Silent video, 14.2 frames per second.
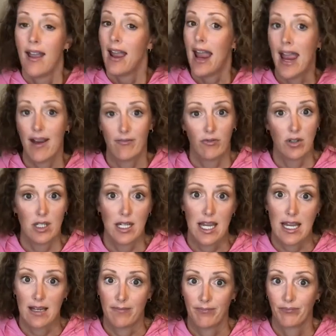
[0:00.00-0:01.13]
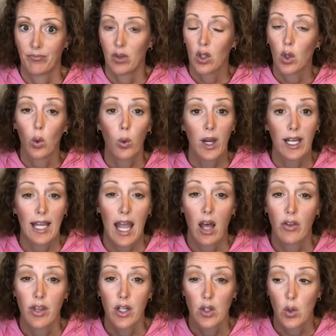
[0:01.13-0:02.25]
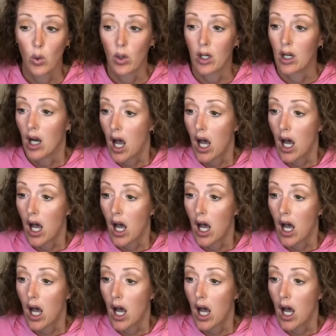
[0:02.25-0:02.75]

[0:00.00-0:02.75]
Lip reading: every day, quick out the door.